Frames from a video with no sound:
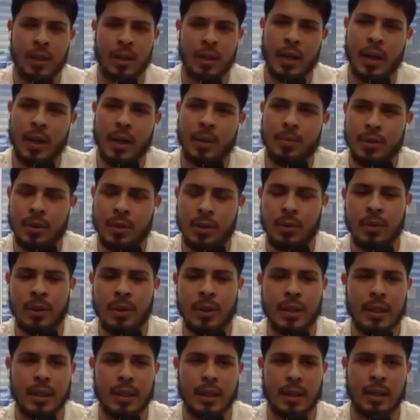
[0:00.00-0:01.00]
yeah
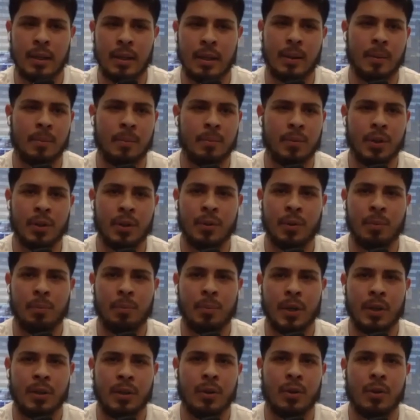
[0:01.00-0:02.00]
absolutely um, you know the
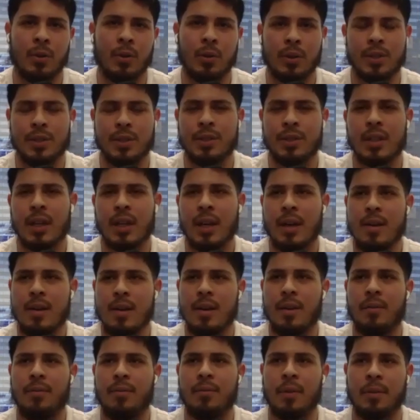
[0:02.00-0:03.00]
big goal is
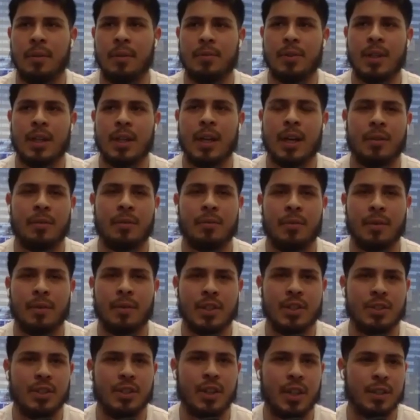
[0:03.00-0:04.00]
50 out of
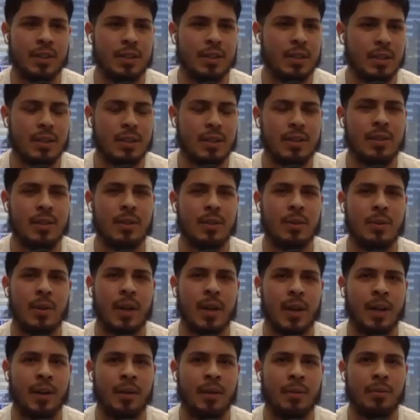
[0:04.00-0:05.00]
50 states to
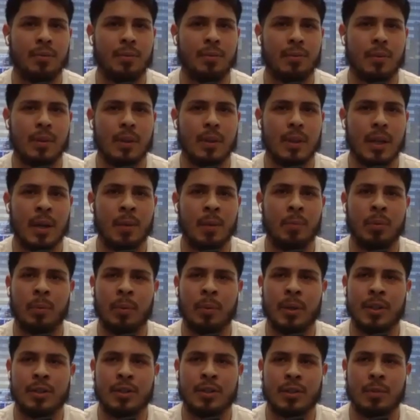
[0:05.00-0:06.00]
have
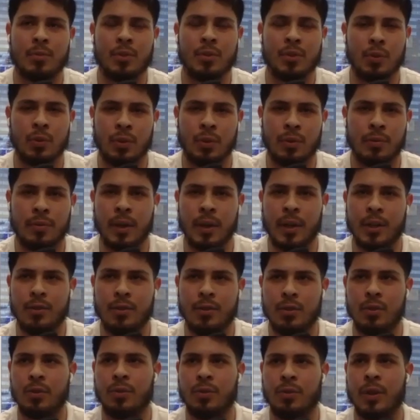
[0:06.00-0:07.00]
implement some sort of
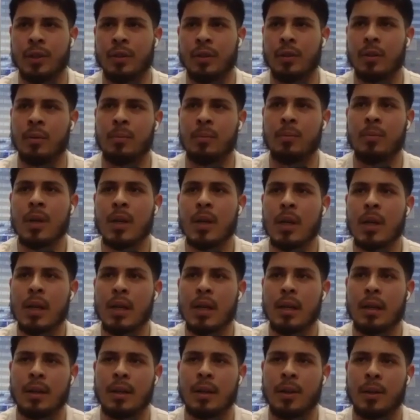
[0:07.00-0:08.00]
financial curriculum
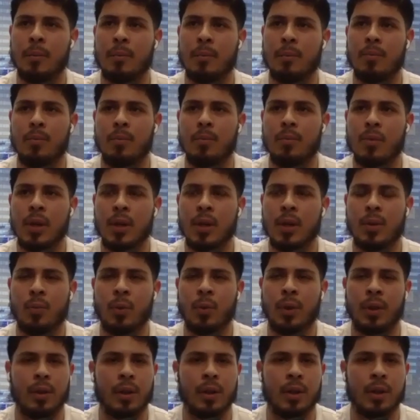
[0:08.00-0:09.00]
um,
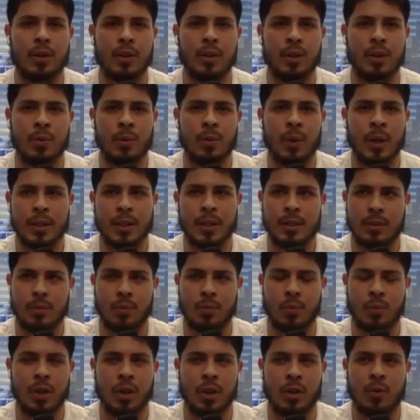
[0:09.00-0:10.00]
within the us
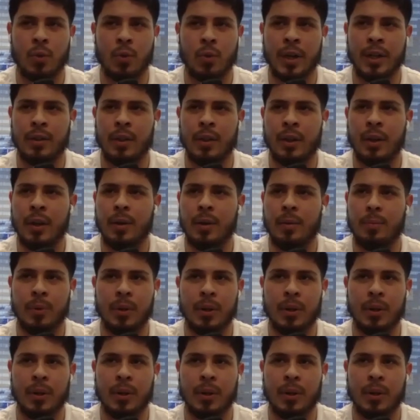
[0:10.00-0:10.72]
we're not quite there